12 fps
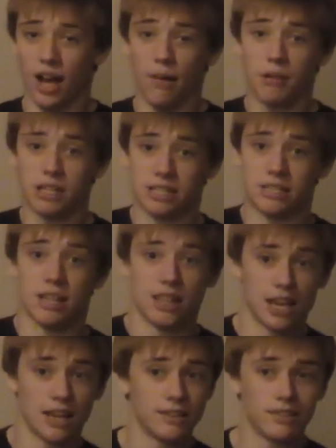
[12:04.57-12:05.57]
I'm going to say
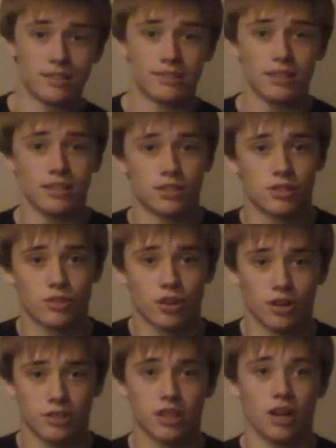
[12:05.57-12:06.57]
the ACC is the
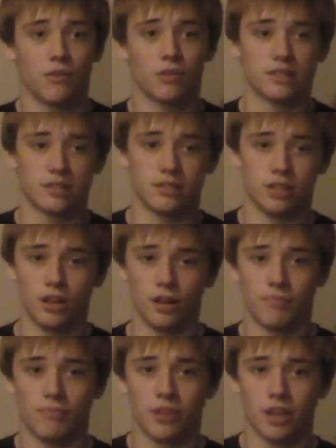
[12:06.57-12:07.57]
strongest conference this year.